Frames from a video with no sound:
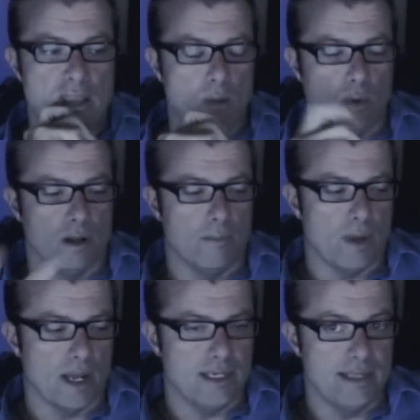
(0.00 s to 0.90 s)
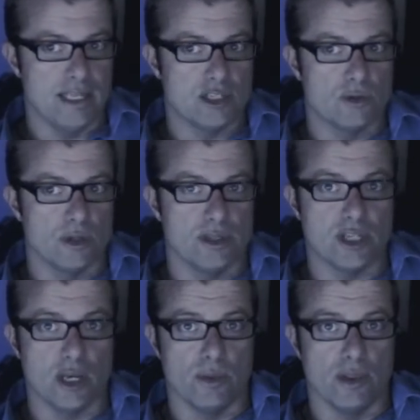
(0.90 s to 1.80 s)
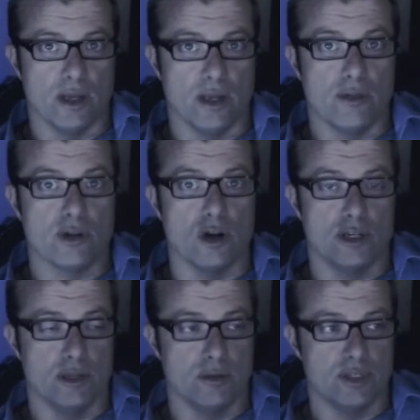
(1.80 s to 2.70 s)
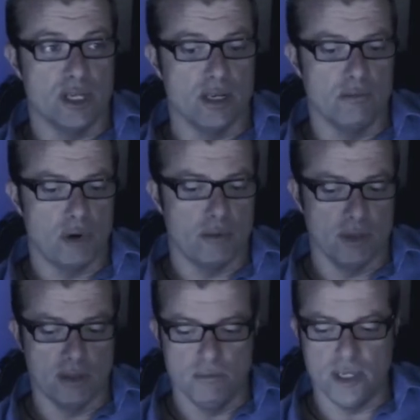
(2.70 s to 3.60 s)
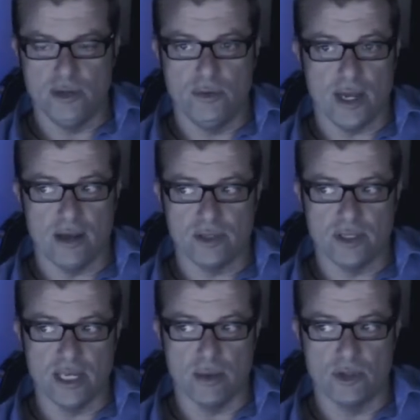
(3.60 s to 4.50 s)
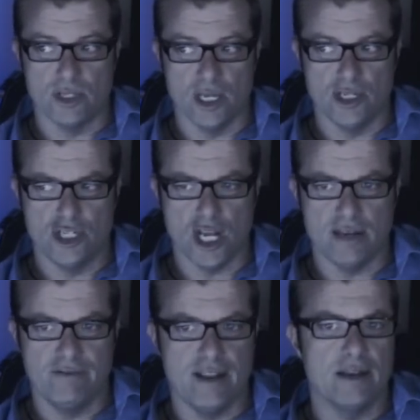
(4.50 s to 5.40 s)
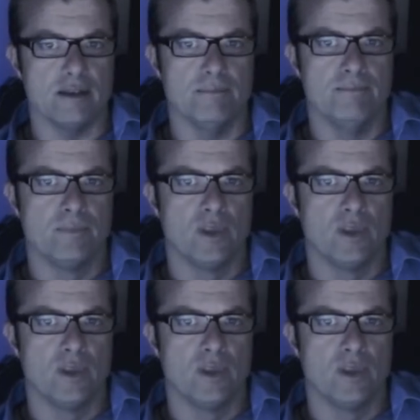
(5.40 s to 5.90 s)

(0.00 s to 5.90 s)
Well, I did this study with another cartoon that was done in probably the mid-2000s. His name was Johnny Phantom.